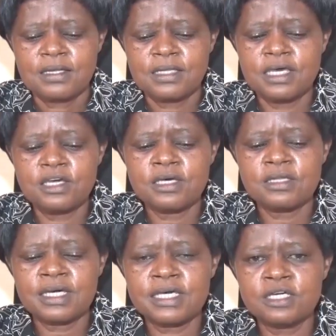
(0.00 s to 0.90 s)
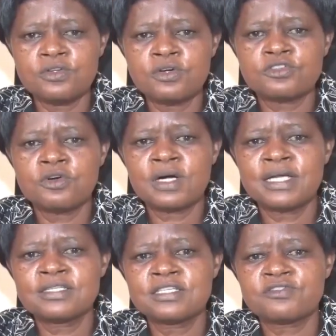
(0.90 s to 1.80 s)
The guild also
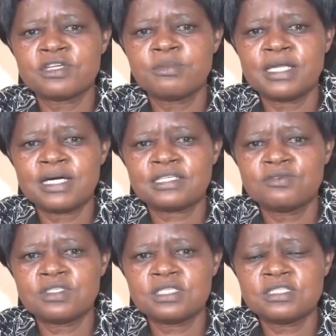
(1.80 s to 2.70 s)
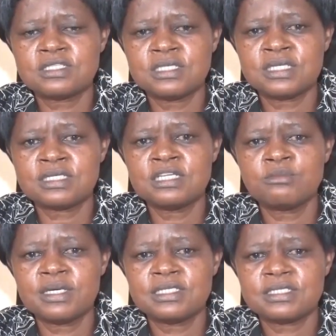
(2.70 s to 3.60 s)
organizes very many activities,
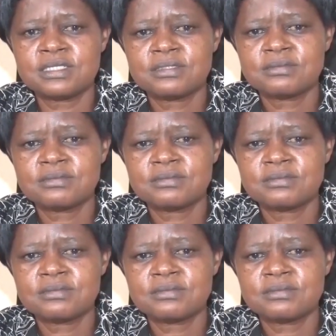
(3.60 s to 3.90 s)
entertainment,